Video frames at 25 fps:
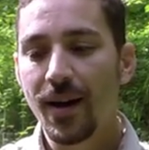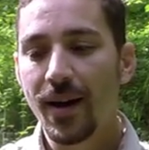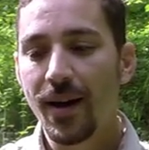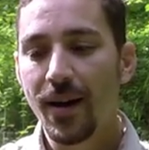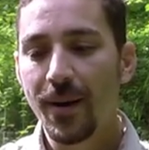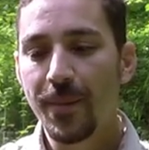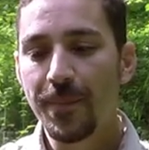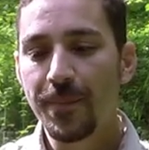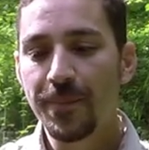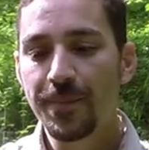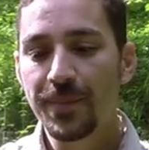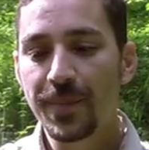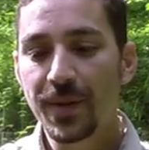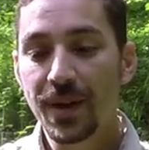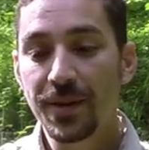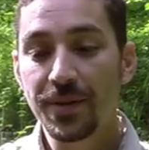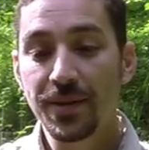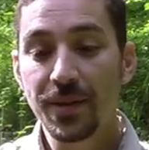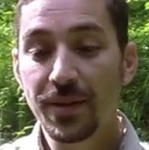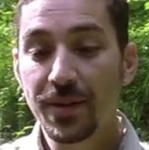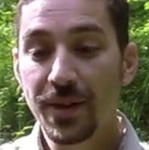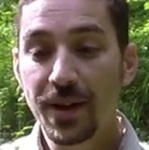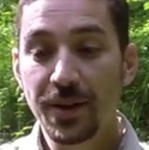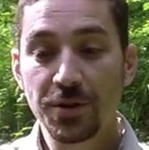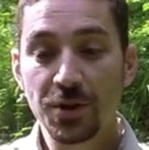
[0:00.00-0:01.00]
and
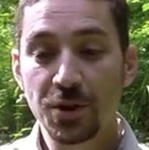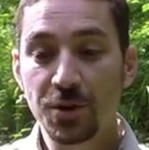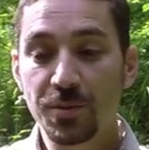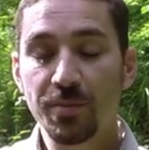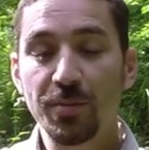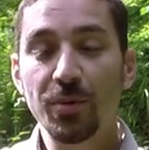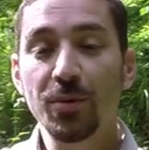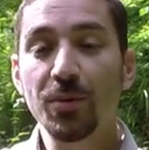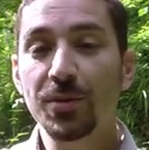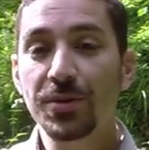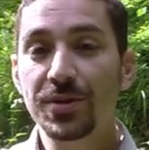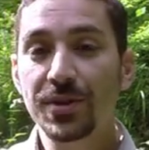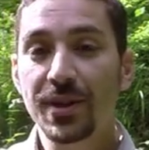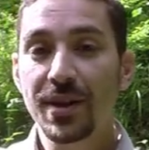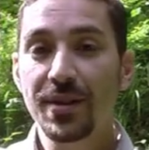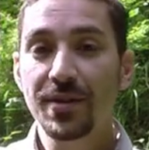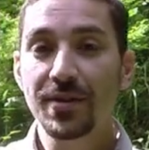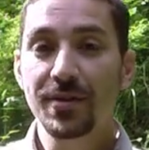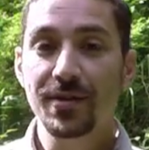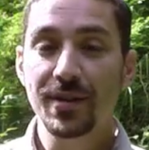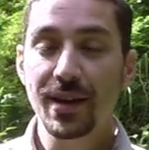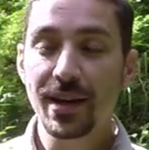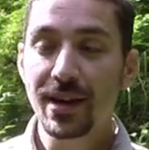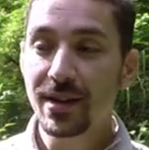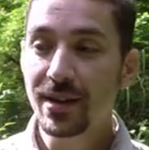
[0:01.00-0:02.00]
that they just bought it
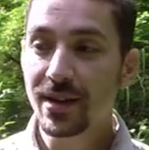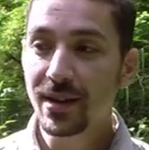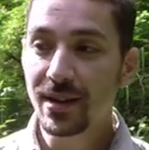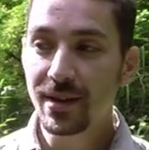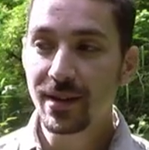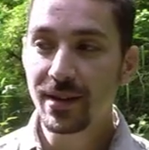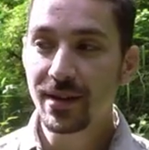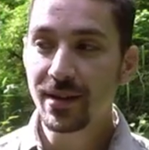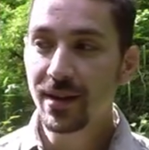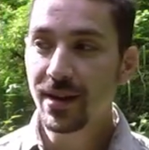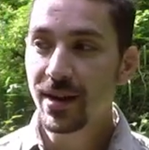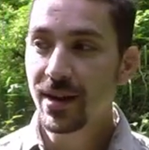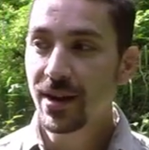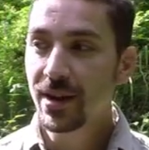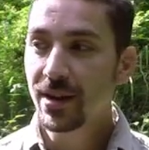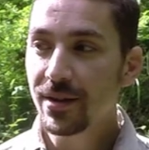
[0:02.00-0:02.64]
thinking